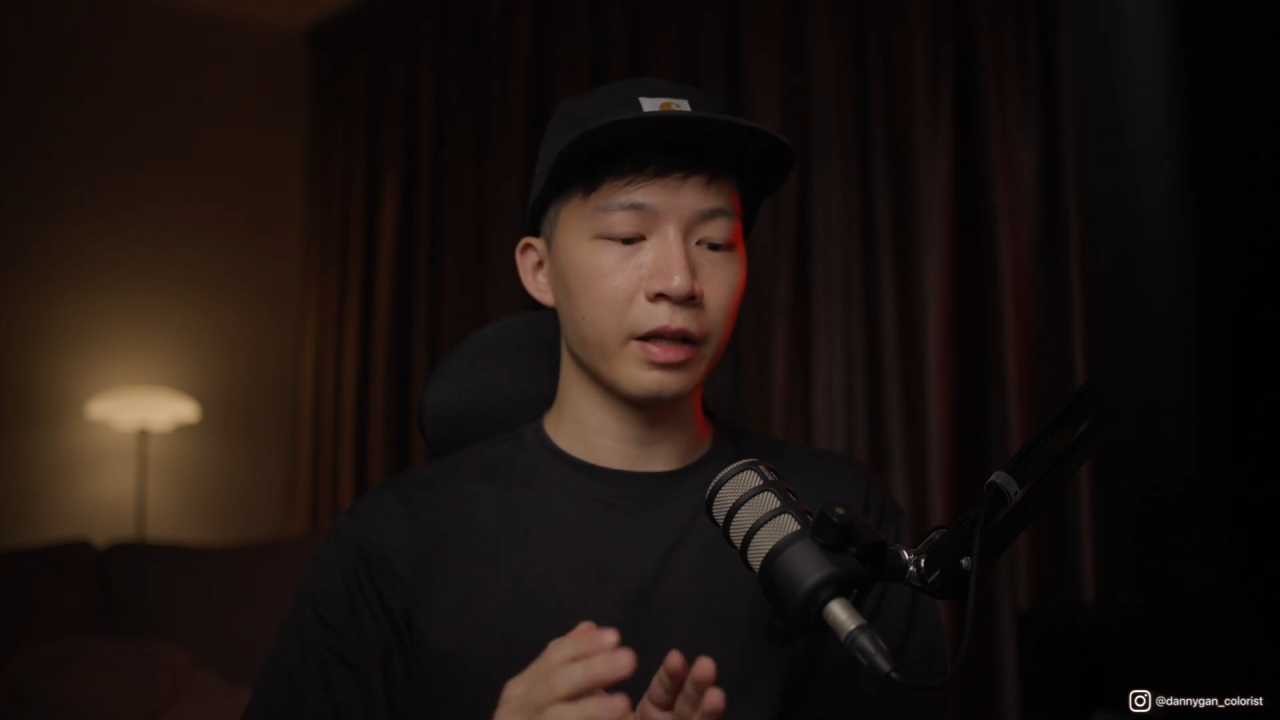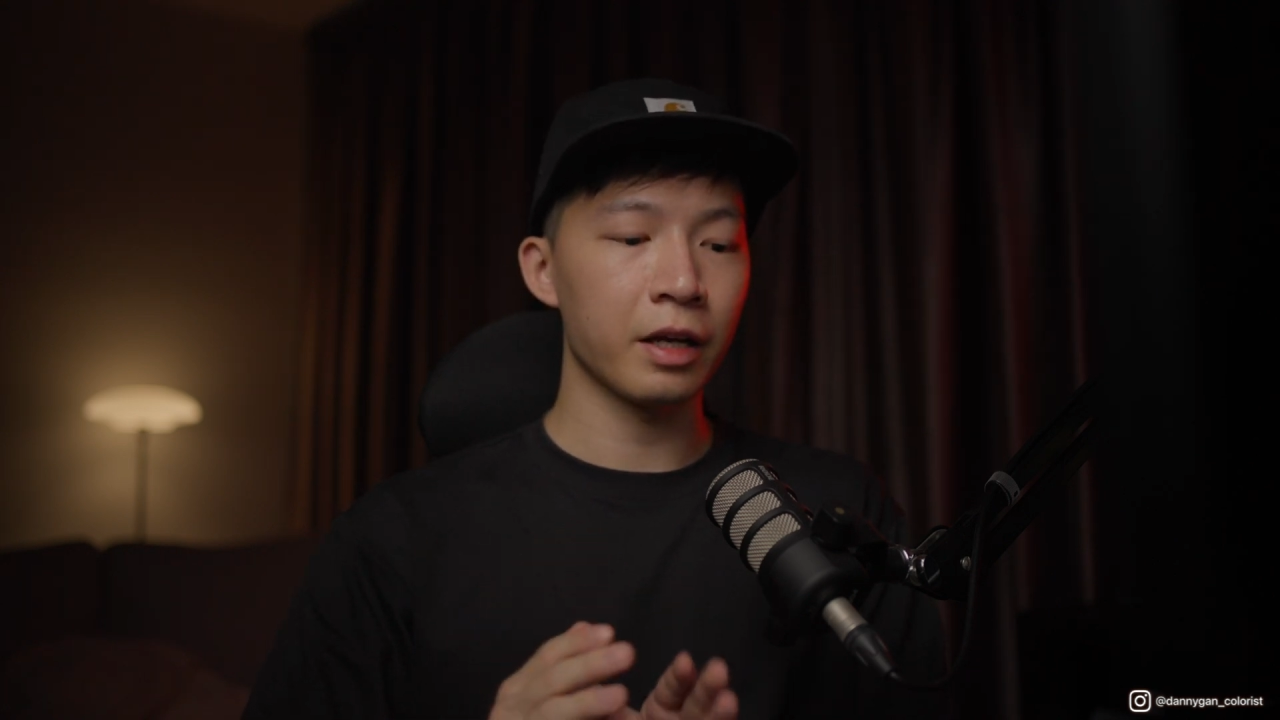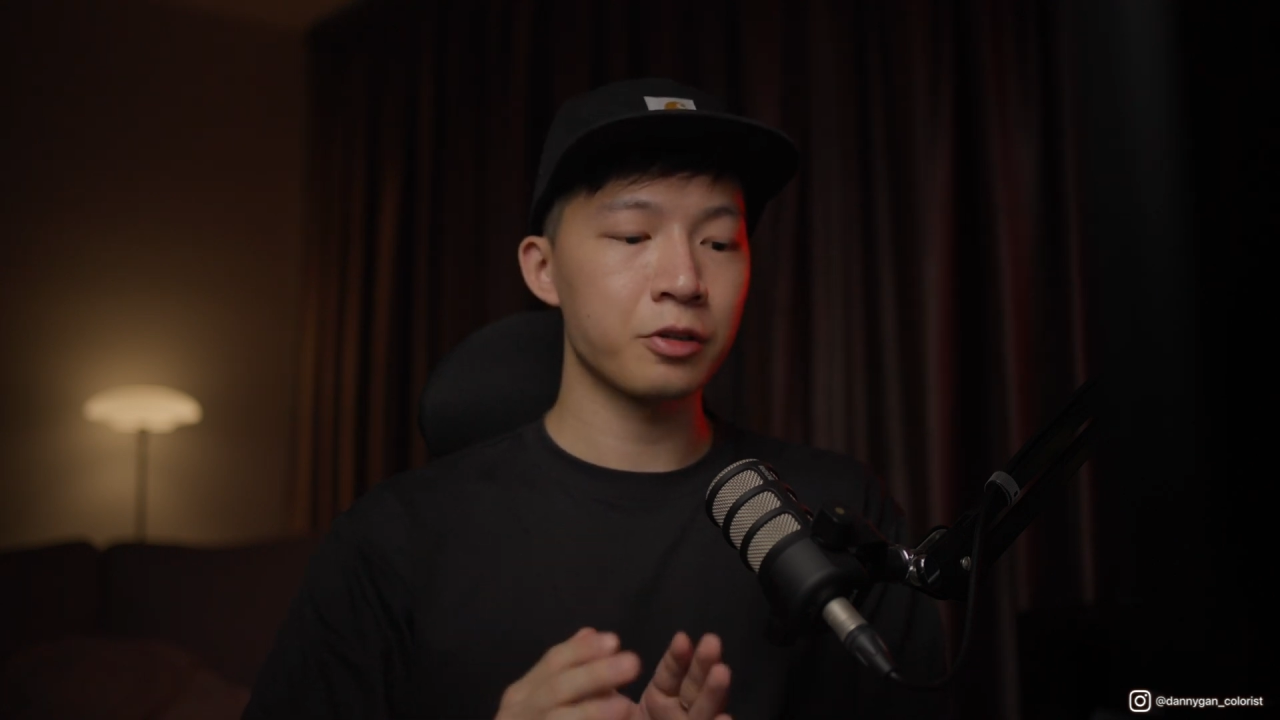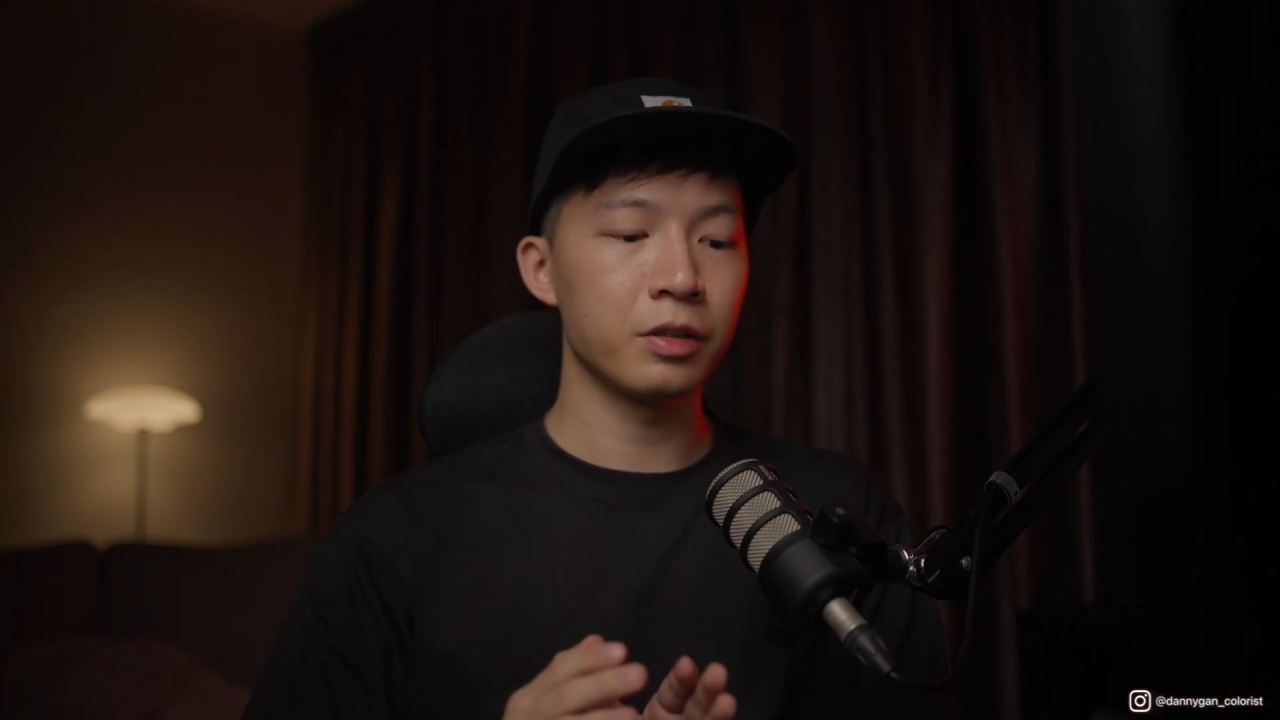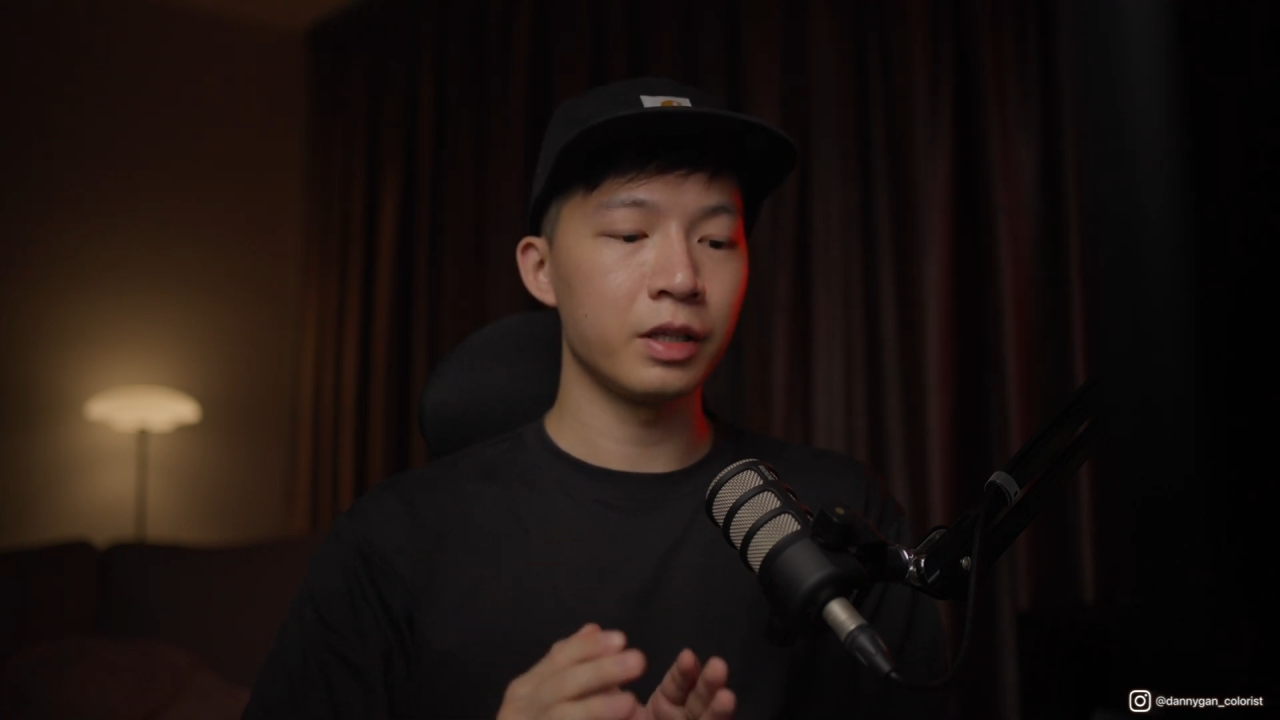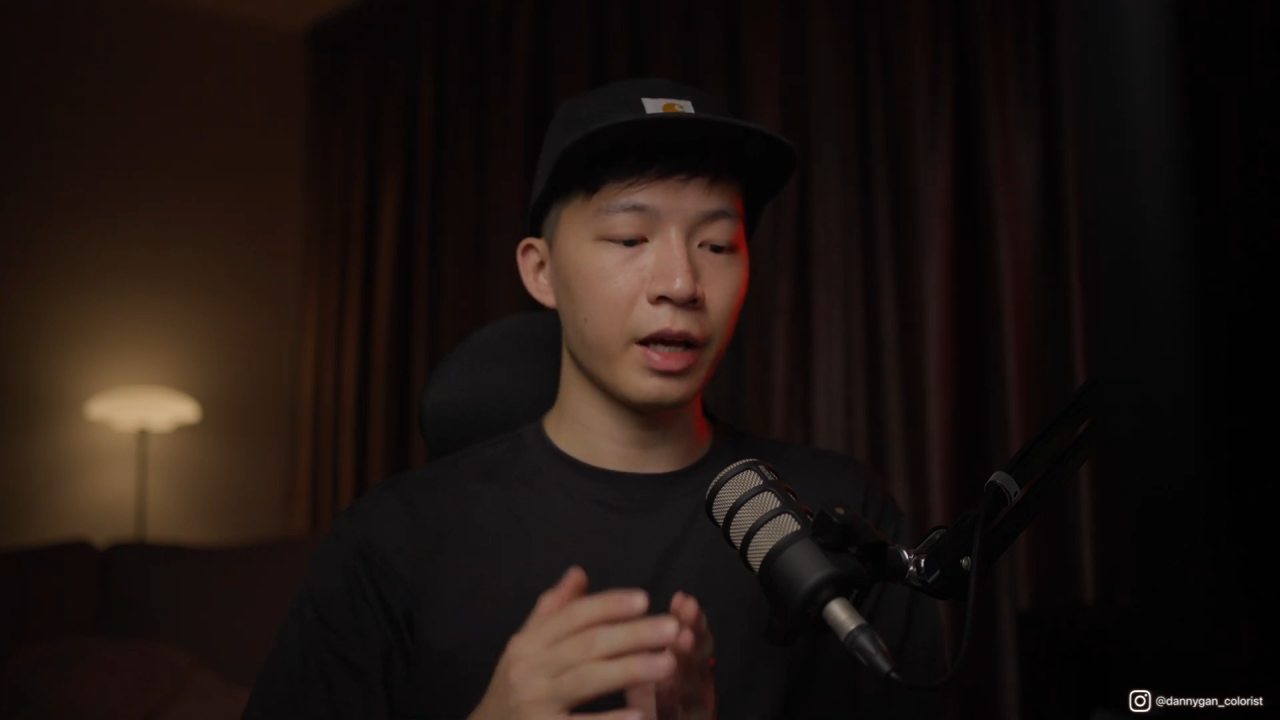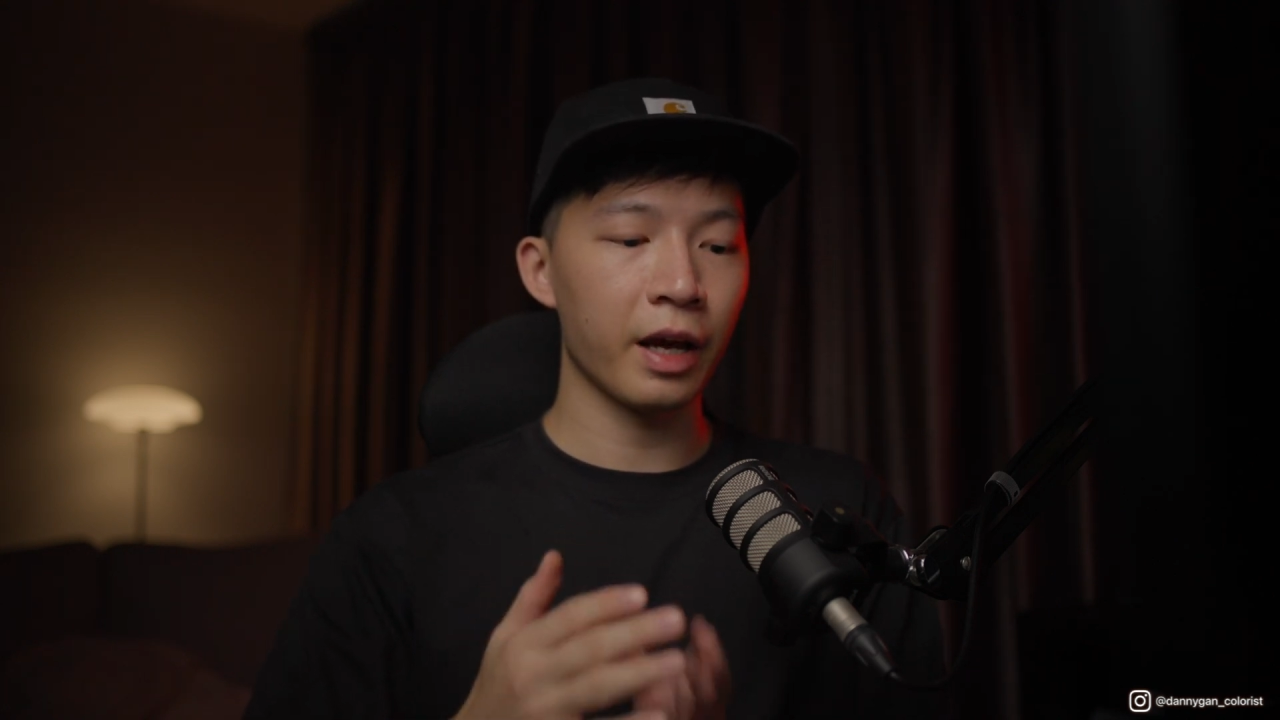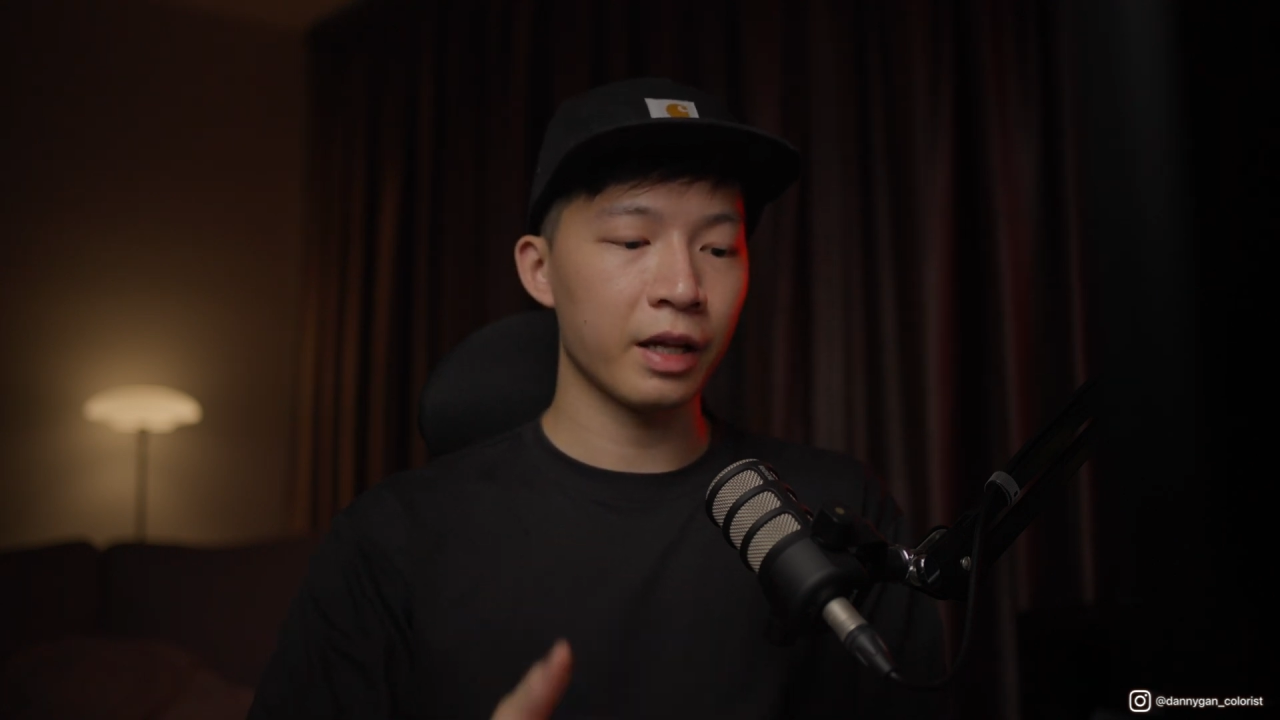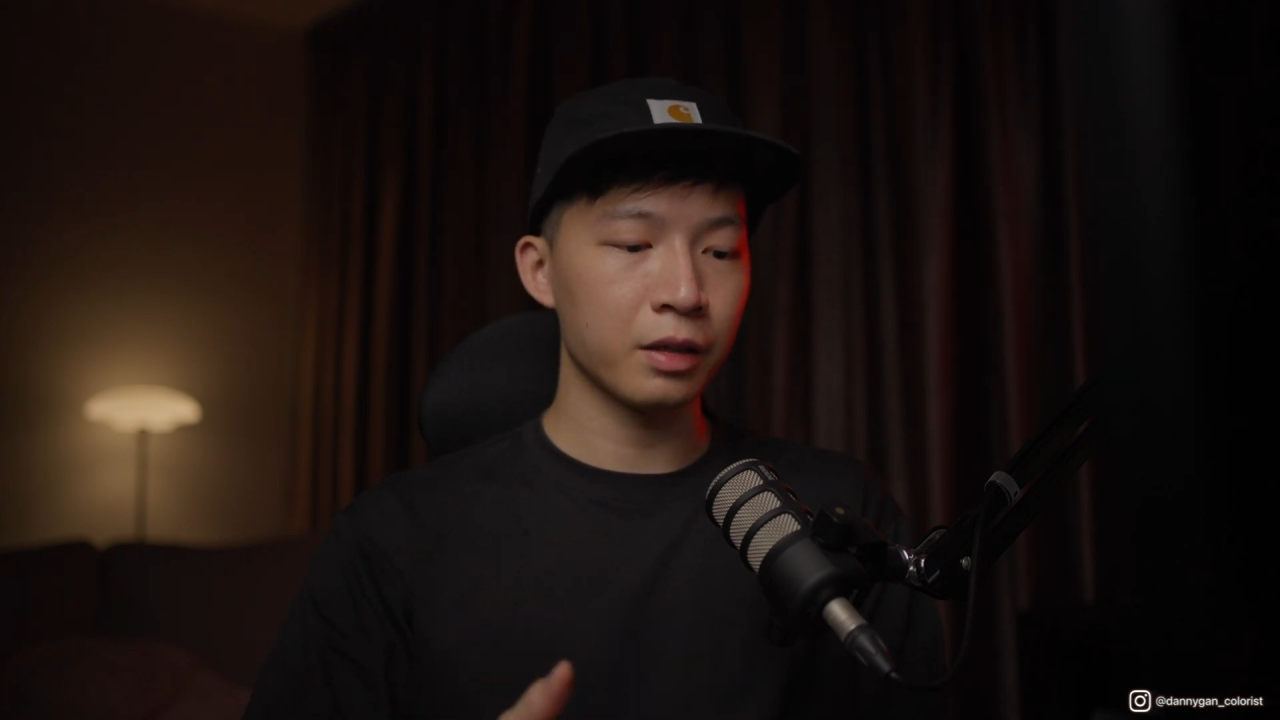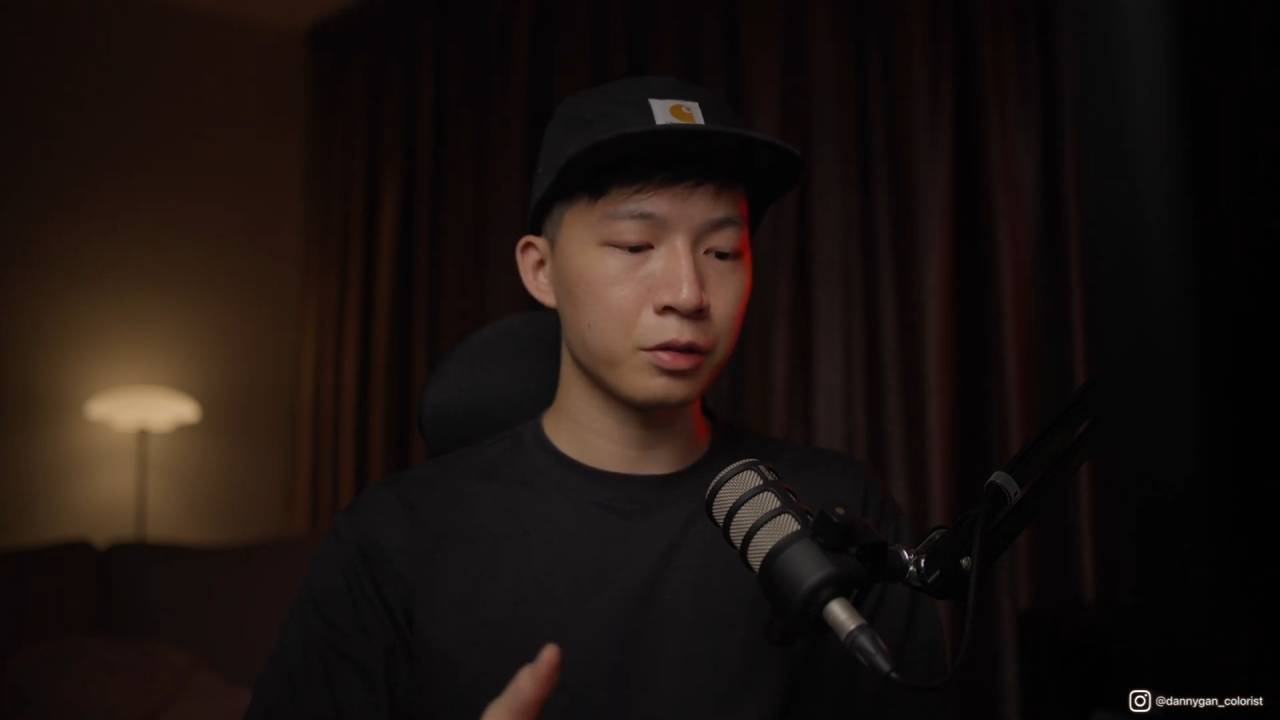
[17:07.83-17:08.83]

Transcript: actually add